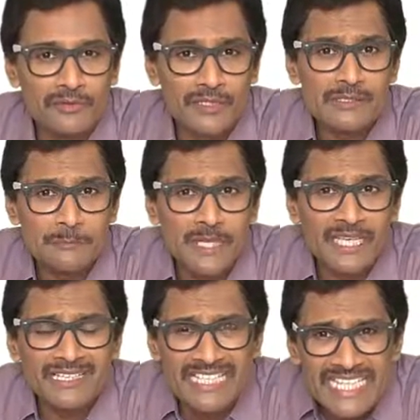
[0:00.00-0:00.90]
the
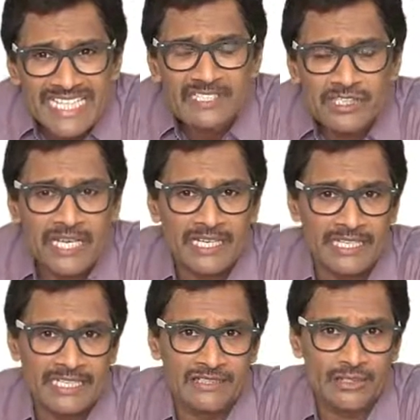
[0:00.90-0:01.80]
speed in each
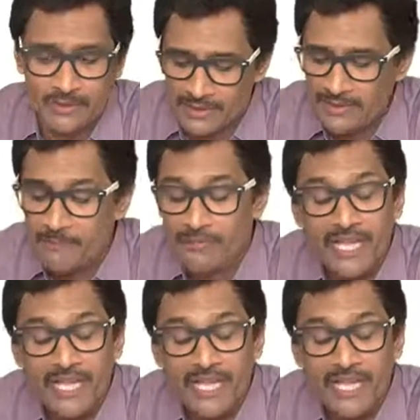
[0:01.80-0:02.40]
tiny interval,